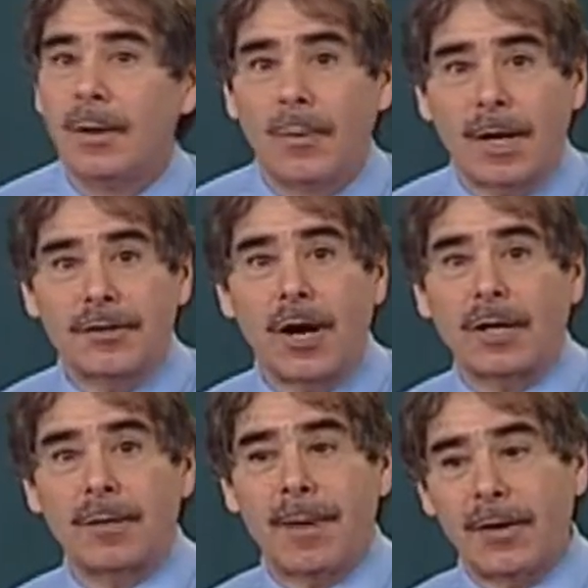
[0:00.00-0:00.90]
When I
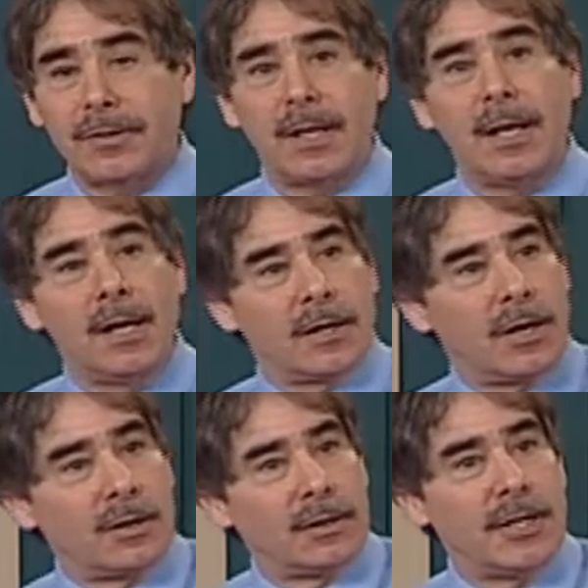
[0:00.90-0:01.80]
talked about the
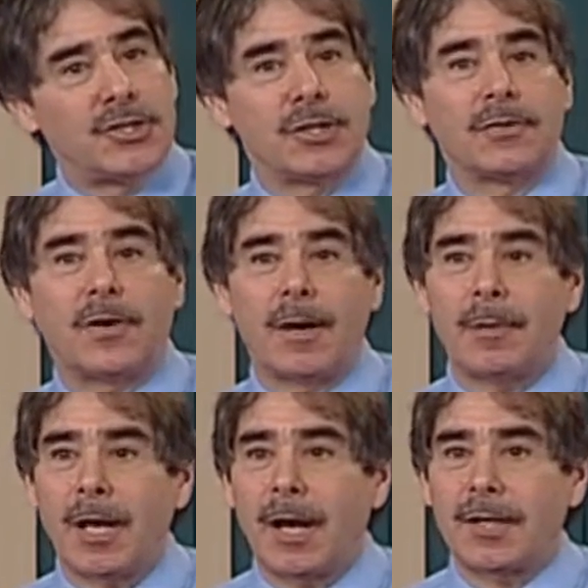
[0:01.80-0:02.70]
correlation of
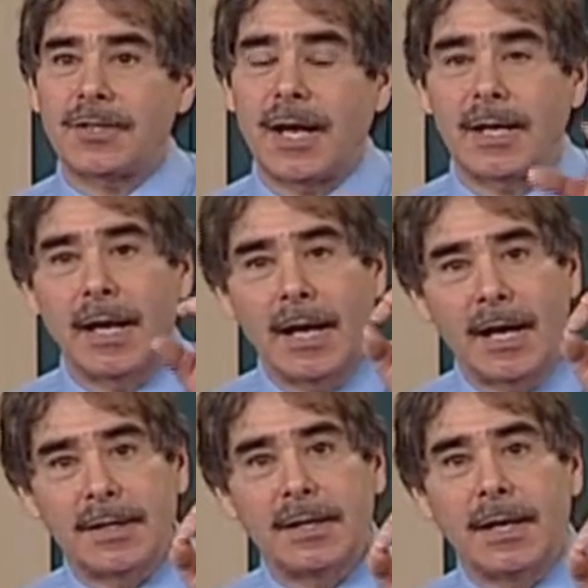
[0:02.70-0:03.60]
carbon dioxide
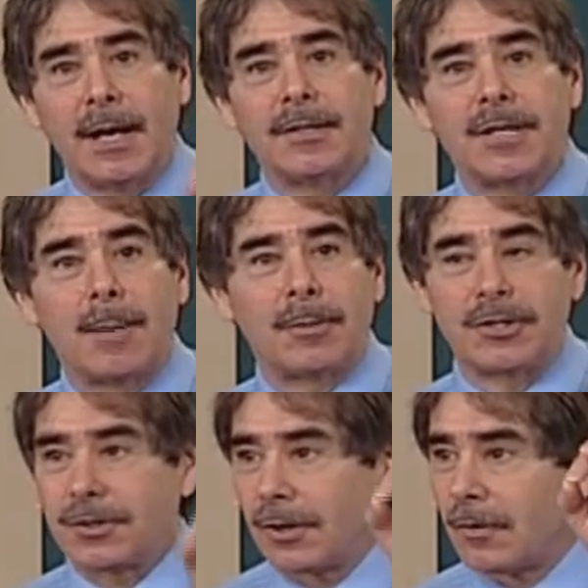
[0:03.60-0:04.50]
and
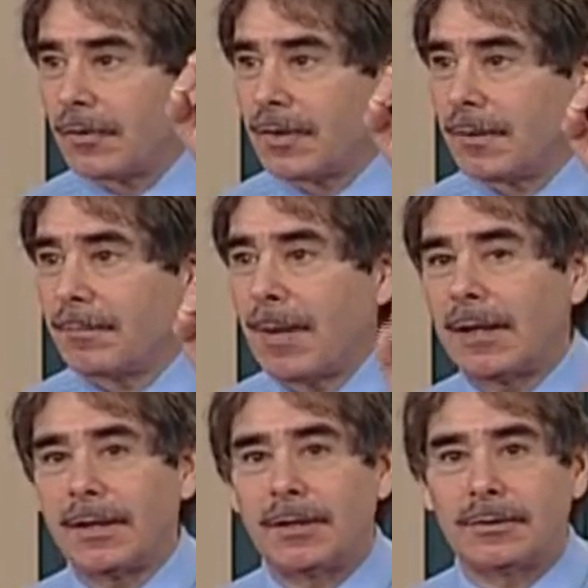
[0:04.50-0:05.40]
temperature over the
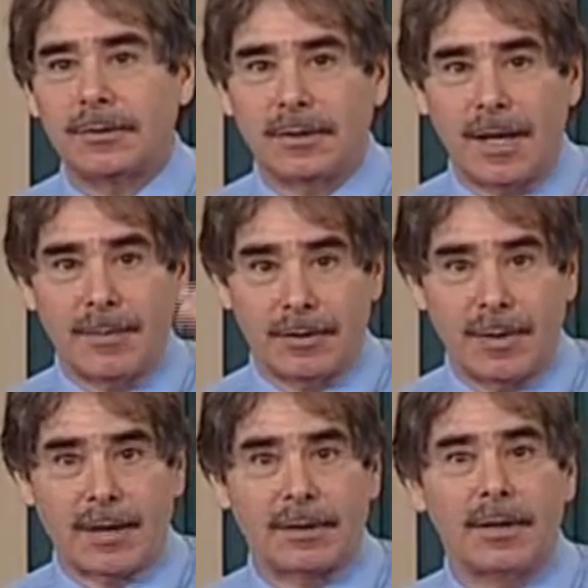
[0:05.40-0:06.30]
paleoclimate
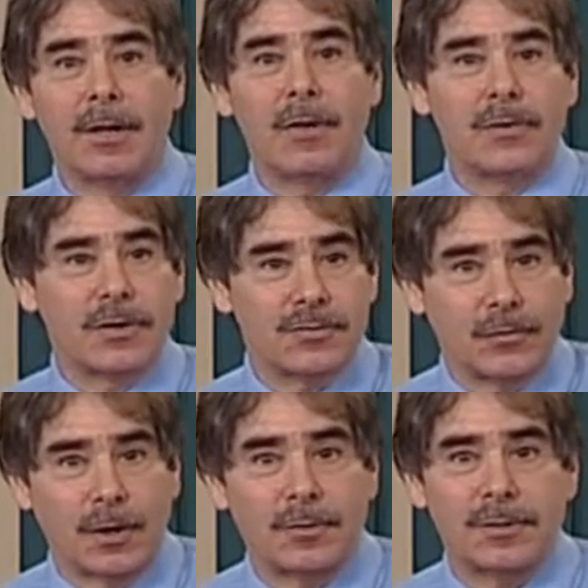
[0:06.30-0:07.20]
record, over those
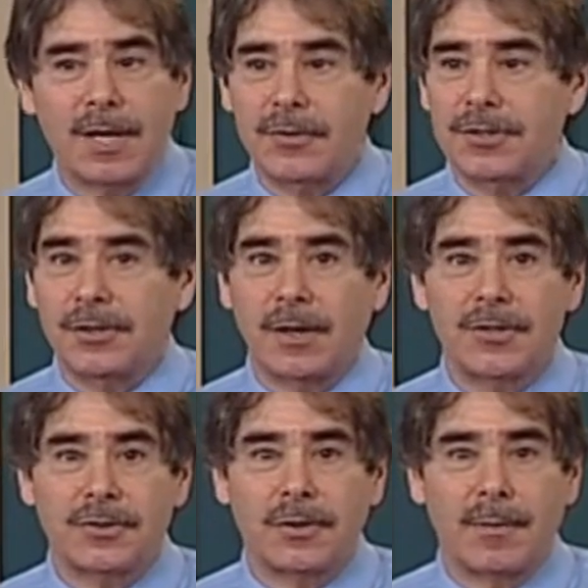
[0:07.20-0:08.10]
400,000-year
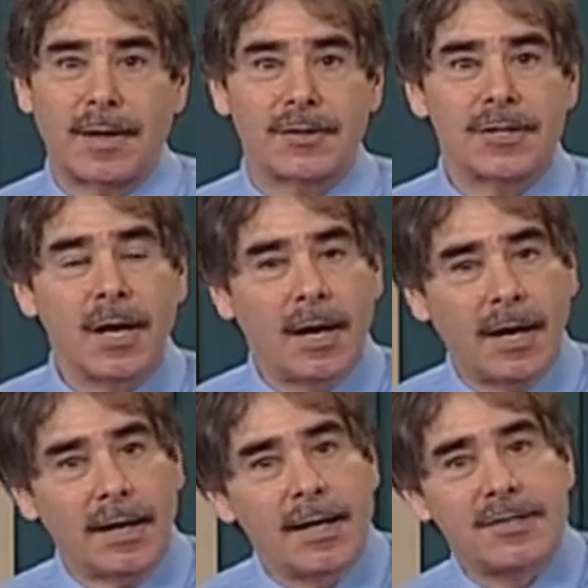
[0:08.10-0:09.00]
ice core records,
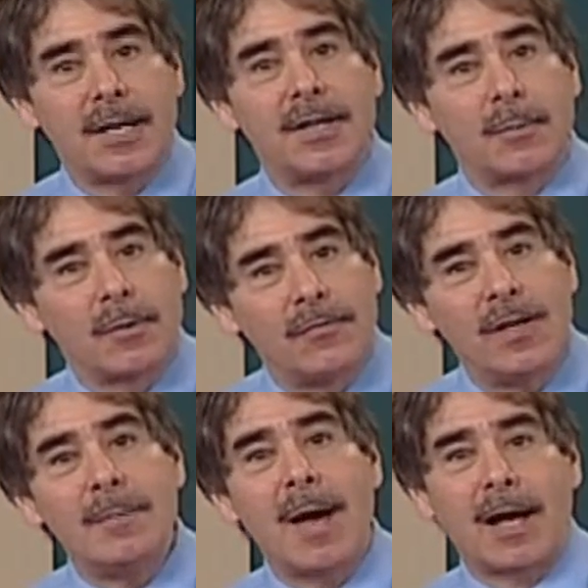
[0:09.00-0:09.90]
I said there were
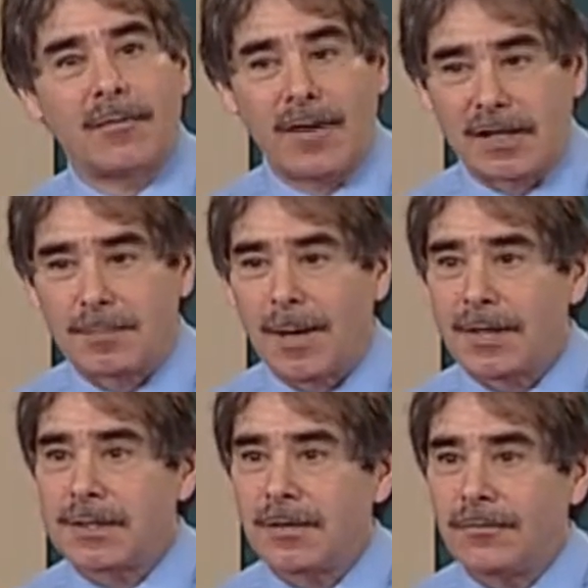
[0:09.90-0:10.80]
feedback effects,
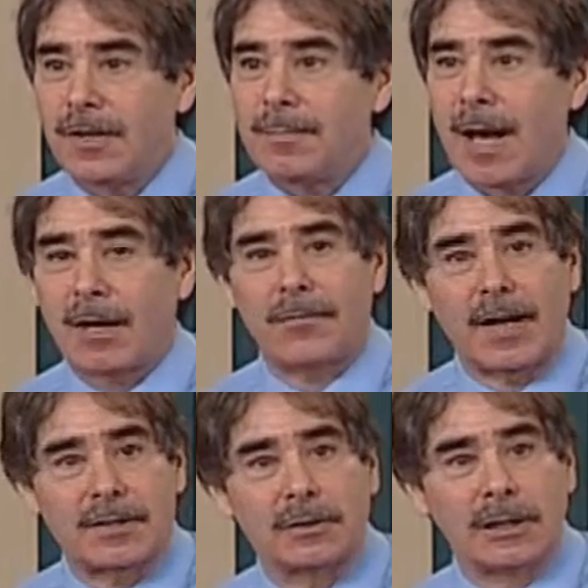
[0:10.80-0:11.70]
positive feedback
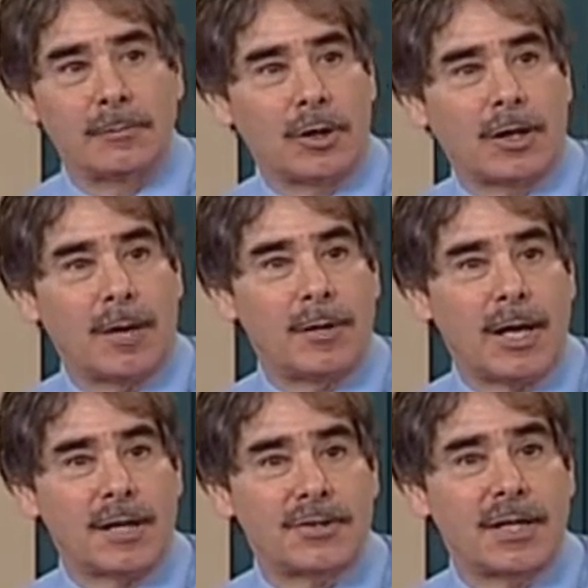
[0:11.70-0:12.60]
effects. A little more carbon
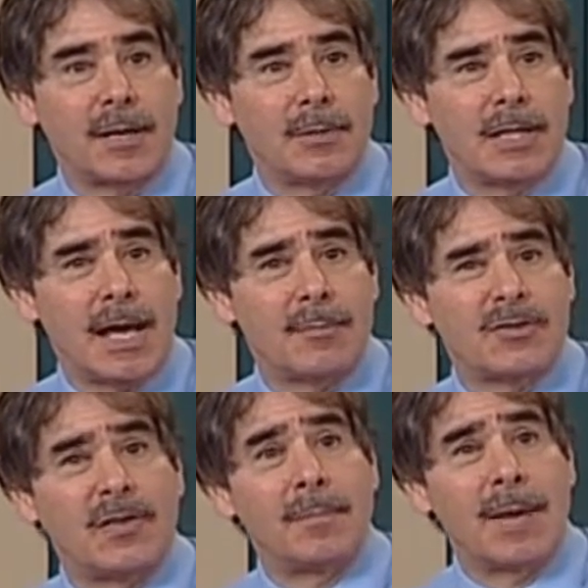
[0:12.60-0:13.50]
dioxide came into the
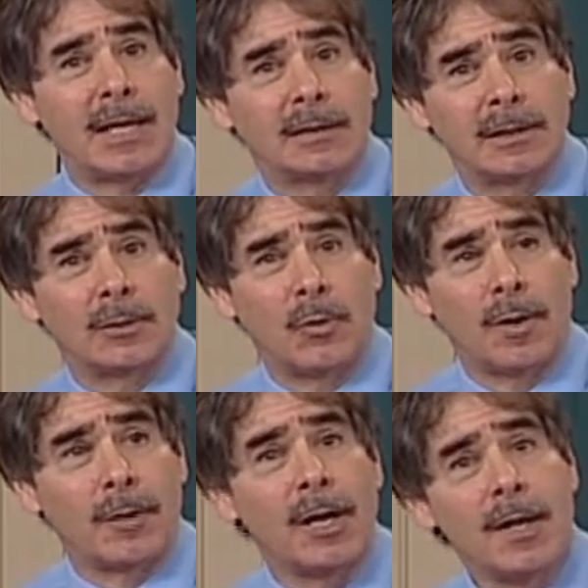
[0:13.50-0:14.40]
atmosphere, made it a little
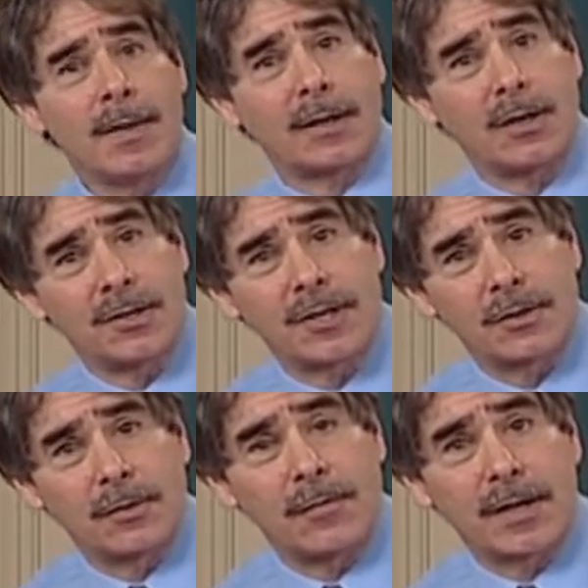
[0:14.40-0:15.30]
warmer. That caused
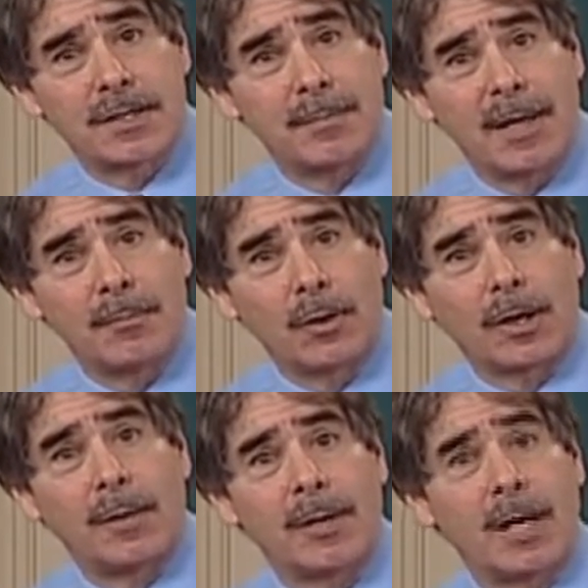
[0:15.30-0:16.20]
other effects that made more
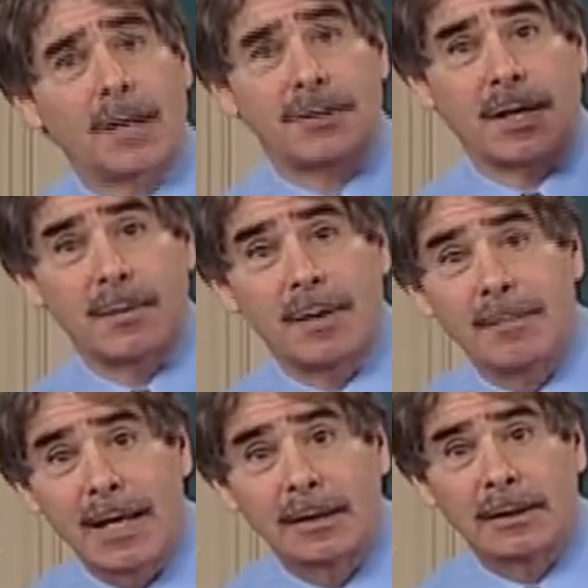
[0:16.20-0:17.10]
carbon dioxide come
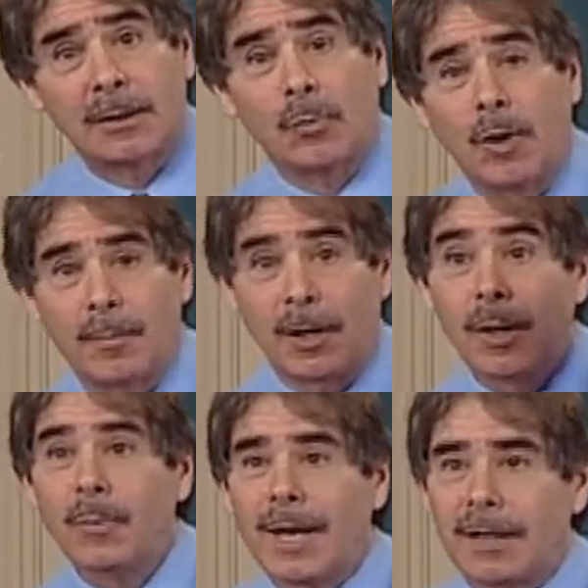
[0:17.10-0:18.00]
in, made it a little warmer.
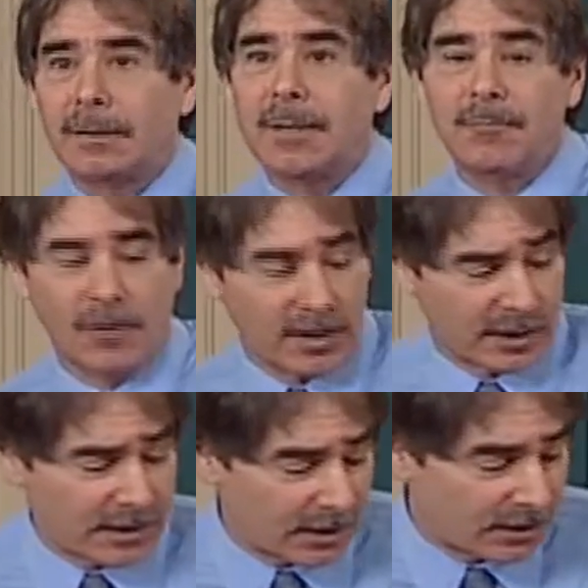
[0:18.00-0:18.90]
We had a
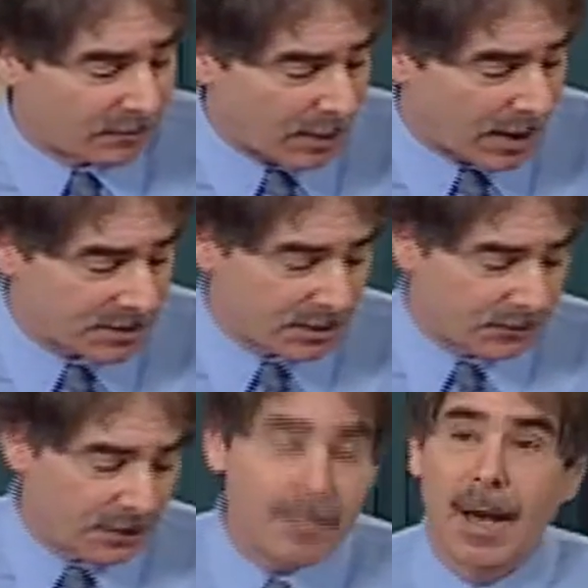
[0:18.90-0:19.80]
leapfrogging there of
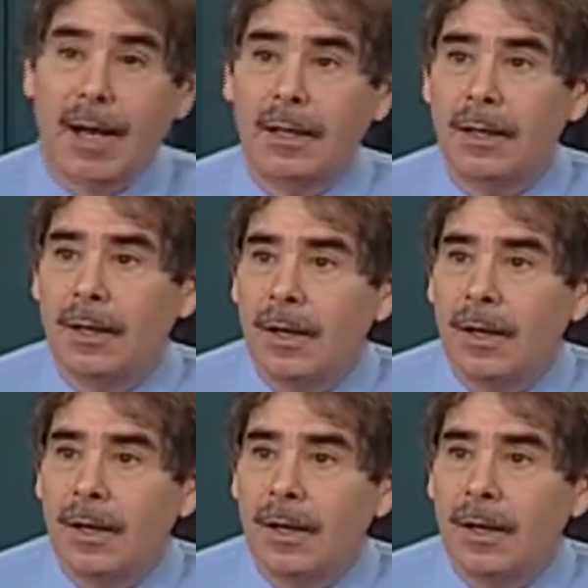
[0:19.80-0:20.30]
positive feedback.